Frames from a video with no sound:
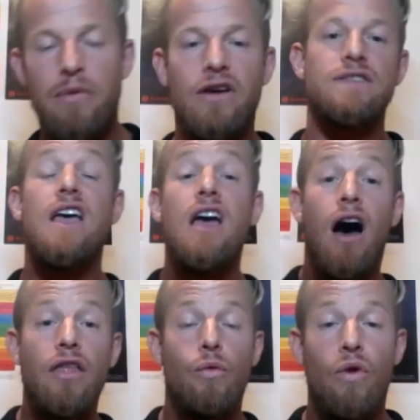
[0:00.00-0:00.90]
because
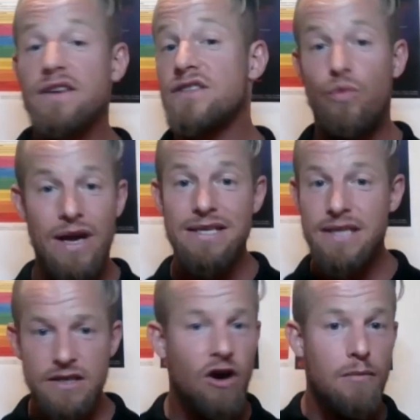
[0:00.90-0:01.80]
otherwise you're
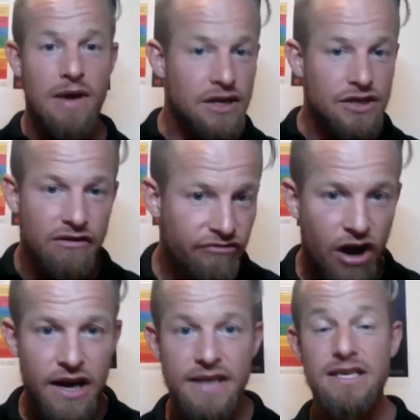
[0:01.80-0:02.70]
wasting time, energy, and
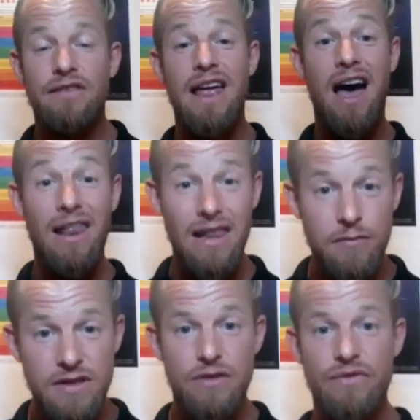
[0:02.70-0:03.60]
finance, and they are
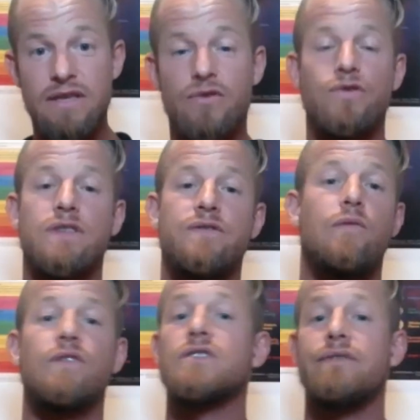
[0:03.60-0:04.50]
limited resources for
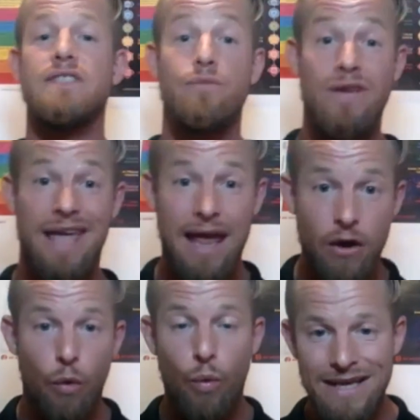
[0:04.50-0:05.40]
most of us, and we
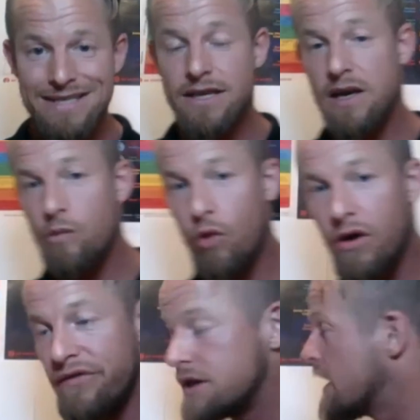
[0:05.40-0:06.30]
cannot waste any more
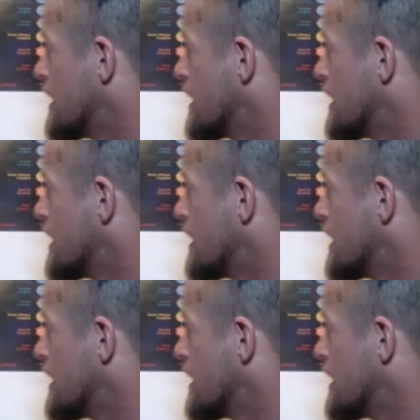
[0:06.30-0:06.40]
of it.